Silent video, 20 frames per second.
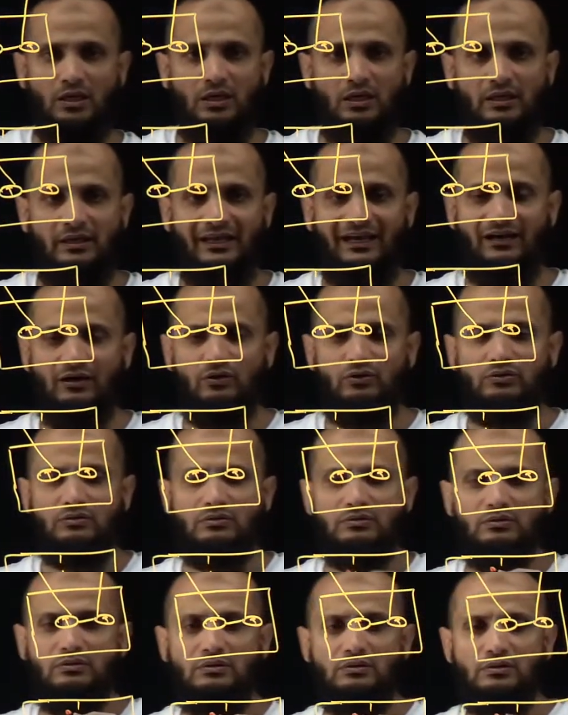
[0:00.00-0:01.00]
Now,
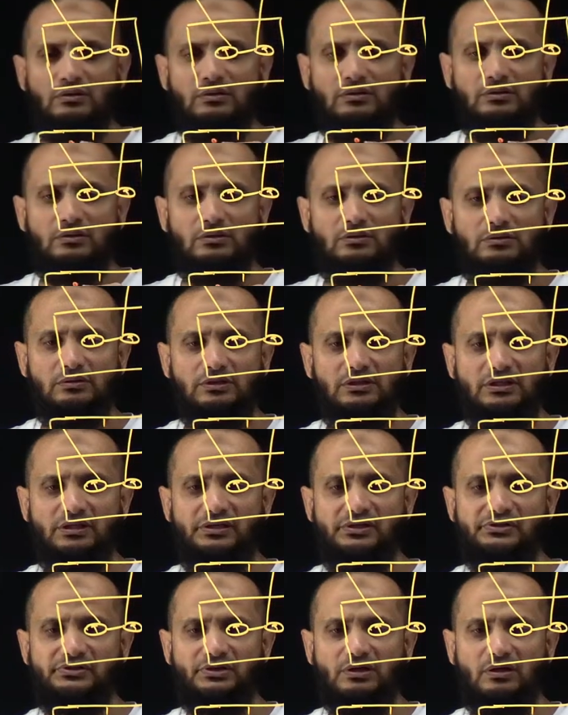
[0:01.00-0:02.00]

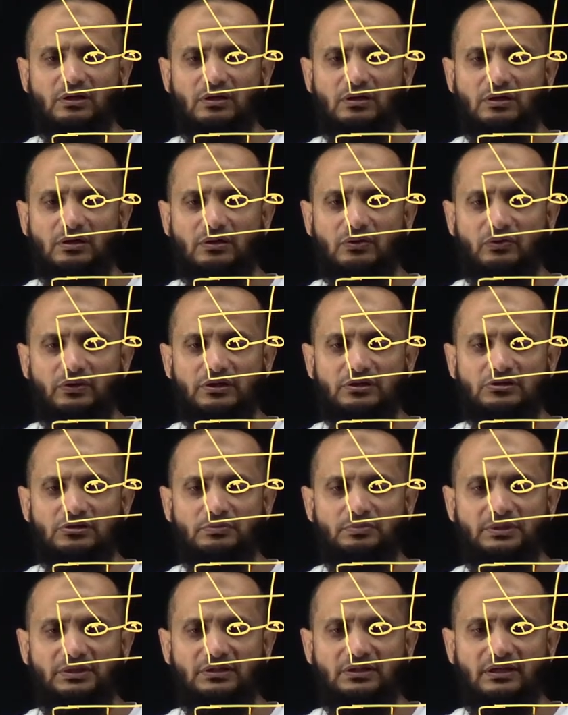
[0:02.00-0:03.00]
these are going to
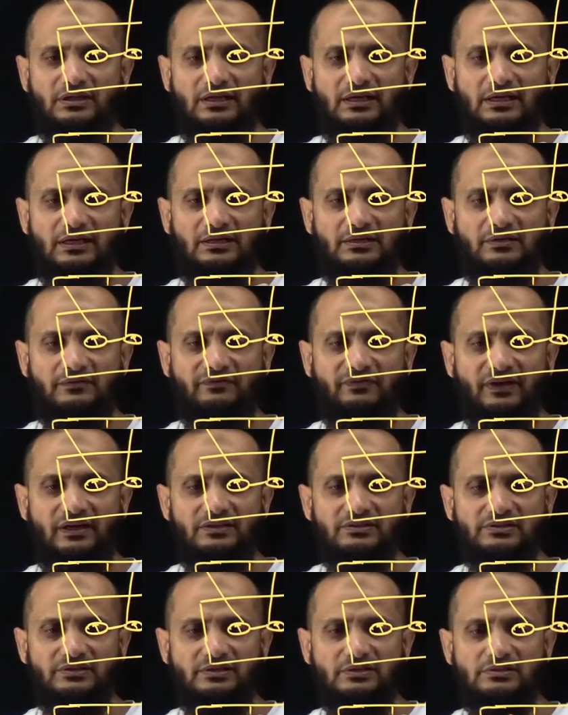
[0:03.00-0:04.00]
be the
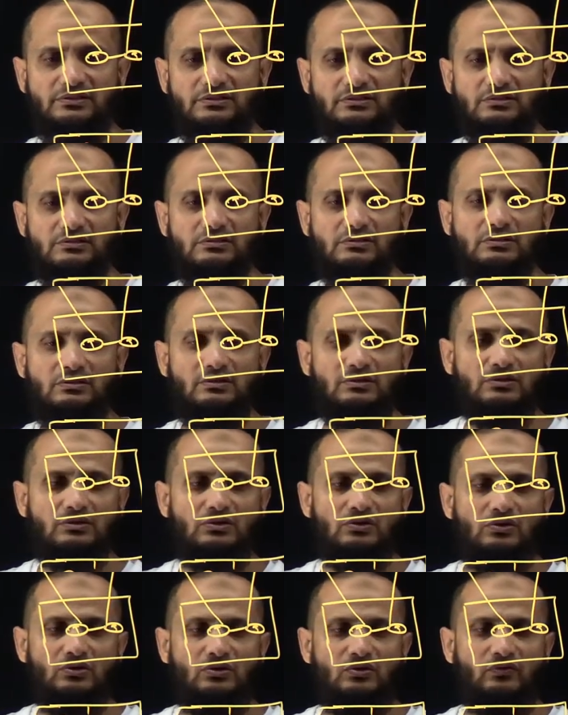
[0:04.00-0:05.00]
interfaces
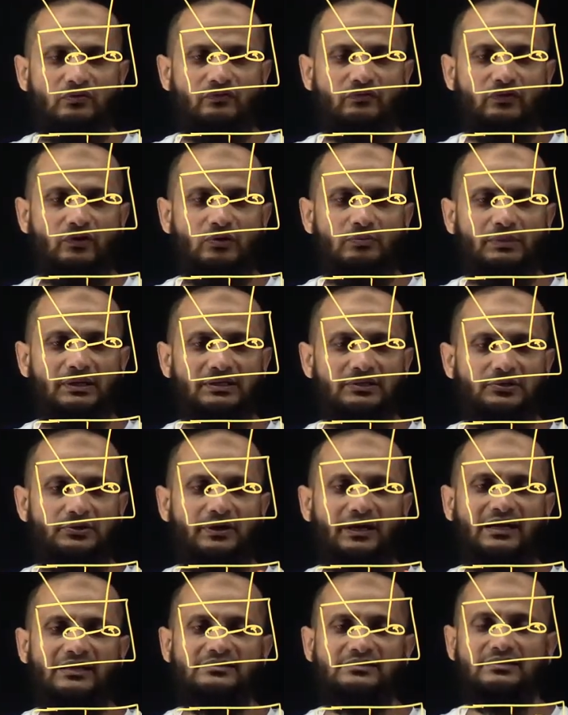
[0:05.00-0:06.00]
for my
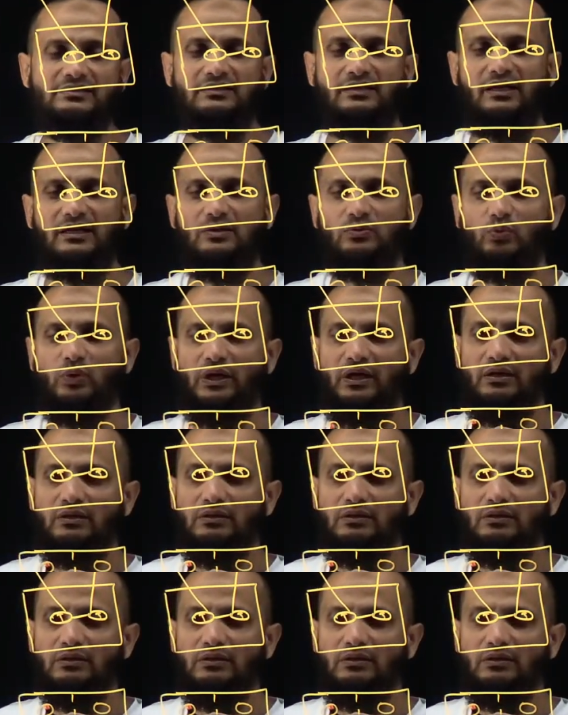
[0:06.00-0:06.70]
transit gateway,